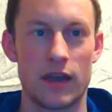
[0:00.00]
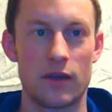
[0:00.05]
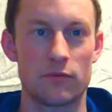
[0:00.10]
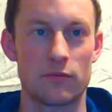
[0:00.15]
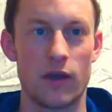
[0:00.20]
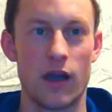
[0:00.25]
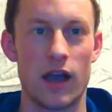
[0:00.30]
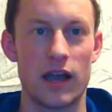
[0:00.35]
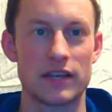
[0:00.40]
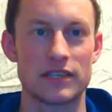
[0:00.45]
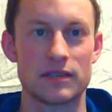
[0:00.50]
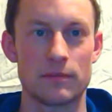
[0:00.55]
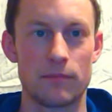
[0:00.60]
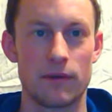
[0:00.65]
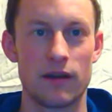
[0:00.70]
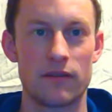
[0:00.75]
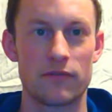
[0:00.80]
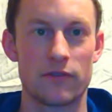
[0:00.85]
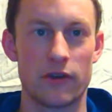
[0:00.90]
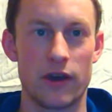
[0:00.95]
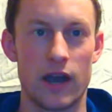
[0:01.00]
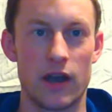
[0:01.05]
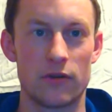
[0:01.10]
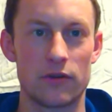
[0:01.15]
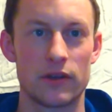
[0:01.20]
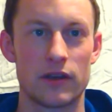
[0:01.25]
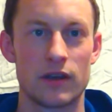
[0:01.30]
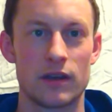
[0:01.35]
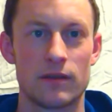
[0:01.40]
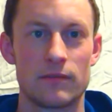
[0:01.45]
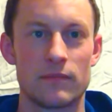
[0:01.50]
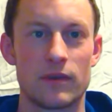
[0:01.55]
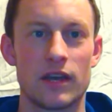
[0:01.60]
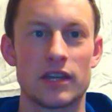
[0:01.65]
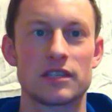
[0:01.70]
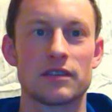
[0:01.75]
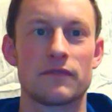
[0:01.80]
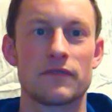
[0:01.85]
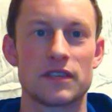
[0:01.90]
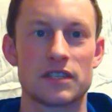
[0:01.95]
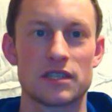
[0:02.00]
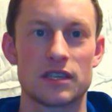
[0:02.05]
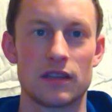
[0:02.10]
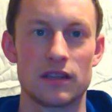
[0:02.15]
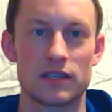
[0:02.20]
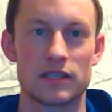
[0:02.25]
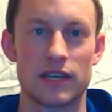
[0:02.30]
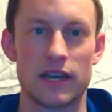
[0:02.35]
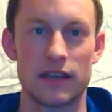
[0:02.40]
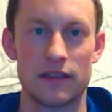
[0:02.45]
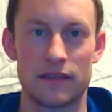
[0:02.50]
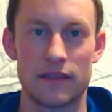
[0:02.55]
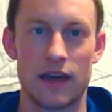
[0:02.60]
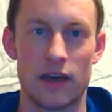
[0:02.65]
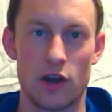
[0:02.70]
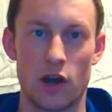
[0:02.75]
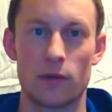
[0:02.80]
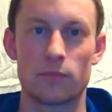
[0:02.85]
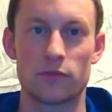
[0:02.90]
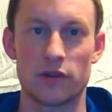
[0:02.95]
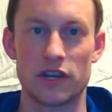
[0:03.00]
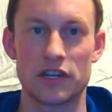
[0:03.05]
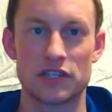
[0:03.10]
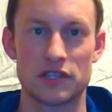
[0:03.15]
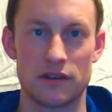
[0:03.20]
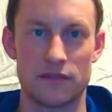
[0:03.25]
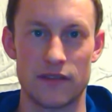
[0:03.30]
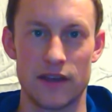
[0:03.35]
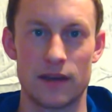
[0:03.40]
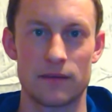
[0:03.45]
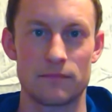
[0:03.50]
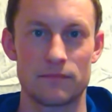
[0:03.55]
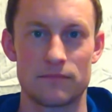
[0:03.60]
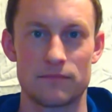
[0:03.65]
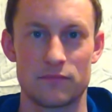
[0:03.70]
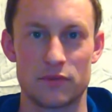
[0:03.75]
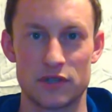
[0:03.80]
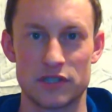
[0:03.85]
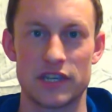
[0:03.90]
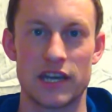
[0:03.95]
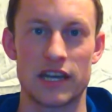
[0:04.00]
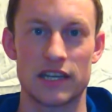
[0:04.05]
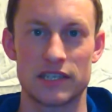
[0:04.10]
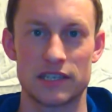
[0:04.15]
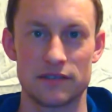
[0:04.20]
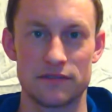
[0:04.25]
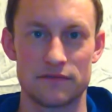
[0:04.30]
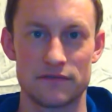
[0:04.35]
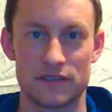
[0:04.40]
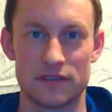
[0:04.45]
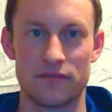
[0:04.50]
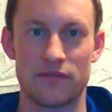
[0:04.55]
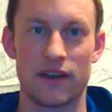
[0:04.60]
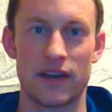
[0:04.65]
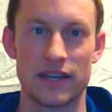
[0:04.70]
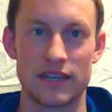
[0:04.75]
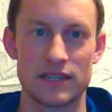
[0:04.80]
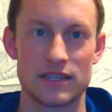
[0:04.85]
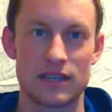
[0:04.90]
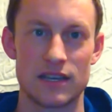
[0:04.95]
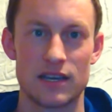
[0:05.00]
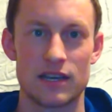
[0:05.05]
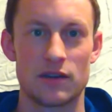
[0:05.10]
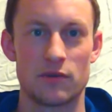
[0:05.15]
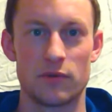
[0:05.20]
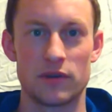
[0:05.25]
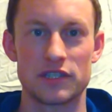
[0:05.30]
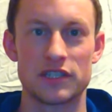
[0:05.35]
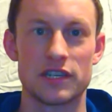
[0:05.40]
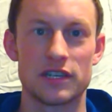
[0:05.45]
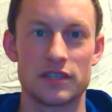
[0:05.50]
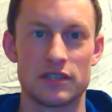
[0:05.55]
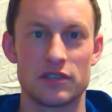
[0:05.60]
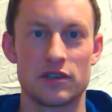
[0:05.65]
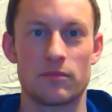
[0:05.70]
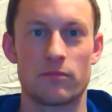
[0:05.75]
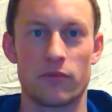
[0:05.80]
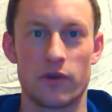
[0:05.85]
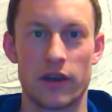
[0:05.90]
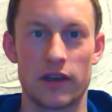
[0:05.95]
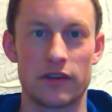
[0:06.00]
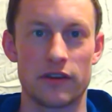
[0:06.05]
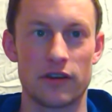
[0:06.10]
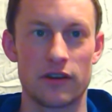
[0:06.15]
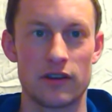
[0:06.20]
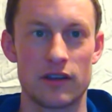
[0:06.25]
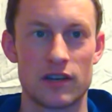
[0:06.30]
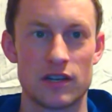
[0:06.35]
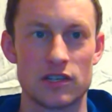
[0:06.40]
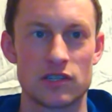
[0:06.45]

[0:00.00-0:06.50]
rise above ground and to facilitate that operation of that protective device, which is your breaker.